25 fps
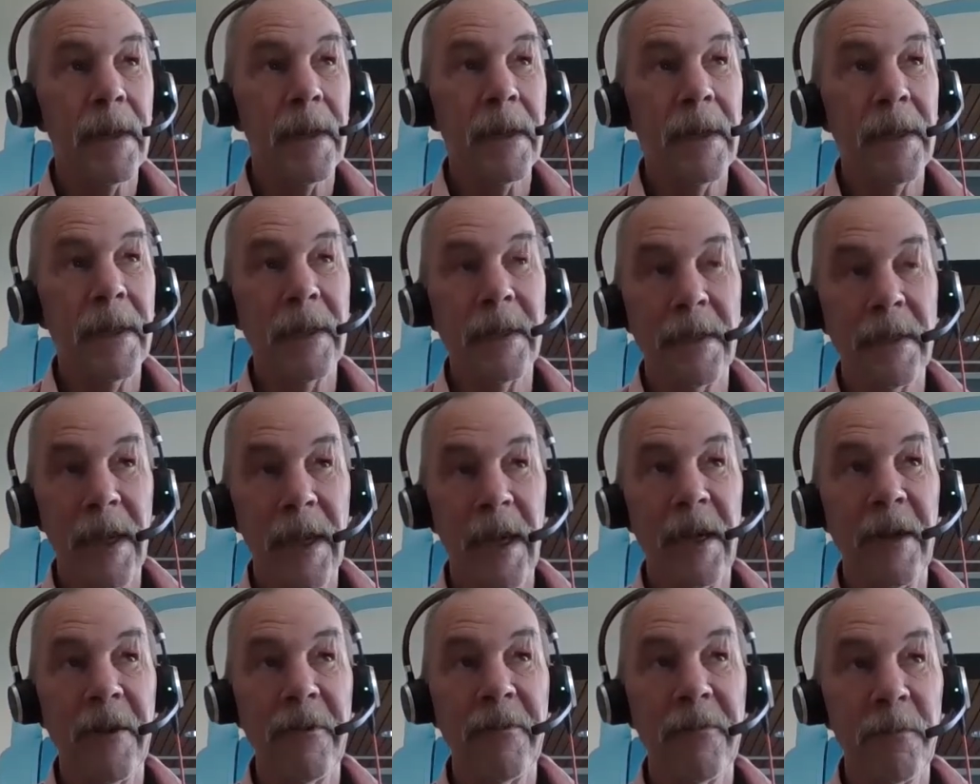
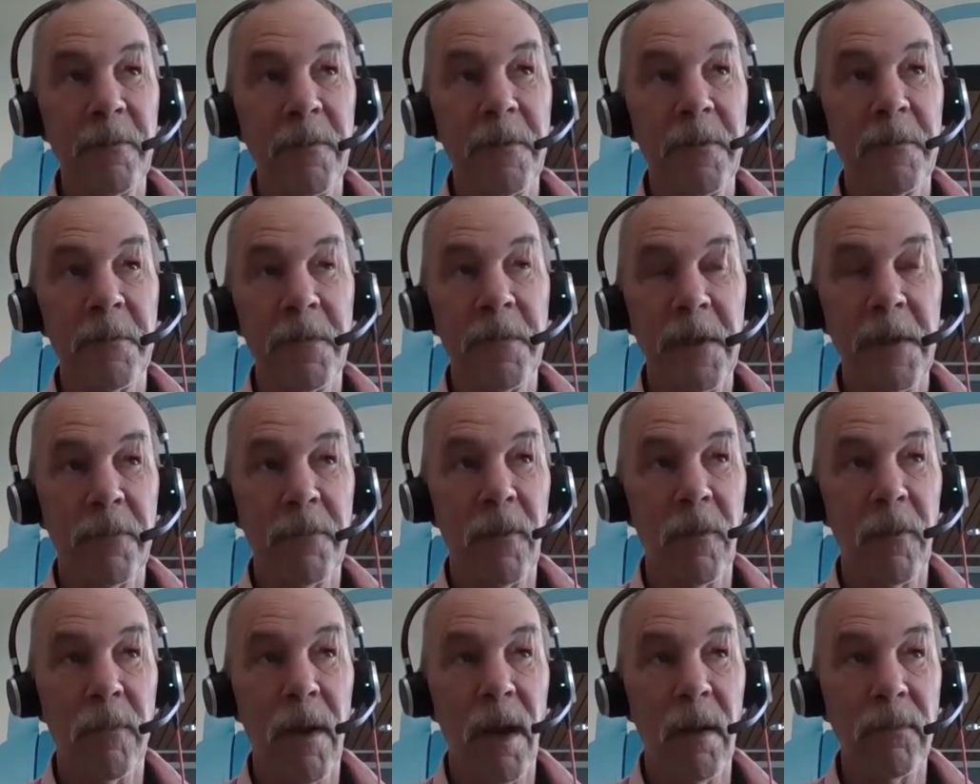engage with
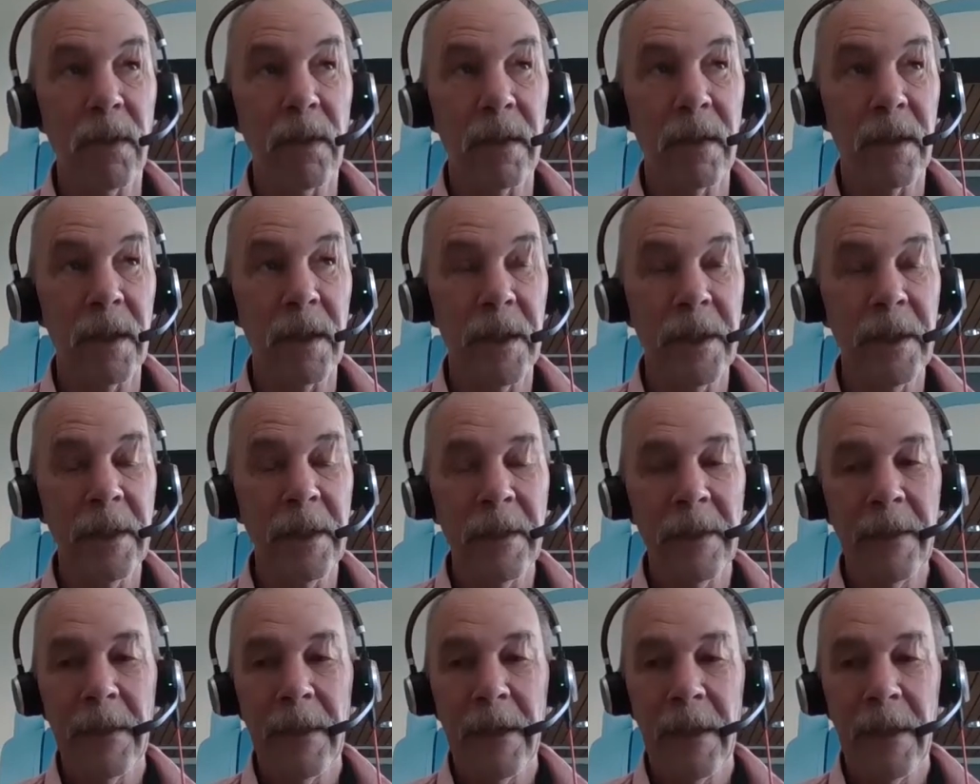people publicly.